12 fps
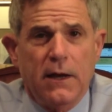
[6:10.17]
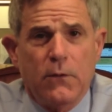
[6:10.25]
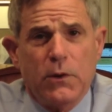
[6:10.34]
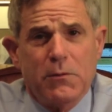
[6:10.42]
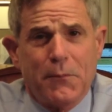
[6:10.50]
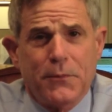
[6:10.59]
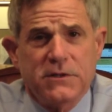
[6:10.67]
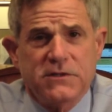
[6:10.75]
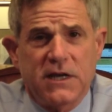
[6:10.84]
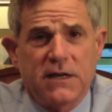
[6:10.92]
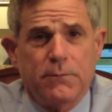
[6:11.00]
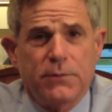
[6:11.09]
We
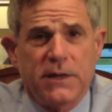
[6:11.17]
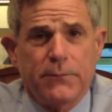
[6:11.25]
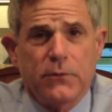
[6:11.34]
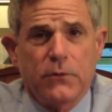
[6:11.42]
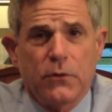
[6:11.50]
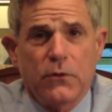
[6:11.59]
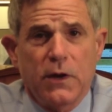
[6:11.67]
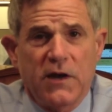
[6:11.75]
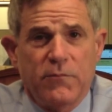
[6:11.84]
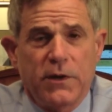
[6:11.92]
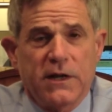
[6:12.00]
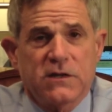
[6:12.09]
represent people who
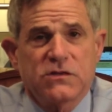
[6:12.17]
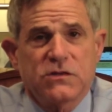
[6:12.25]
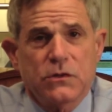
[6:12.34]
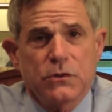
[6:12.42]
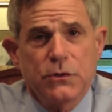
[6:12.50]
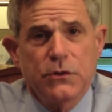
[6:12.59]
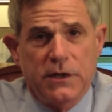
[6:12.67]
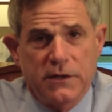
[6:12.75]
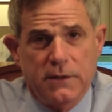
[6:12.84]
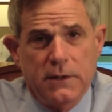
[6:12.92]
have been excluded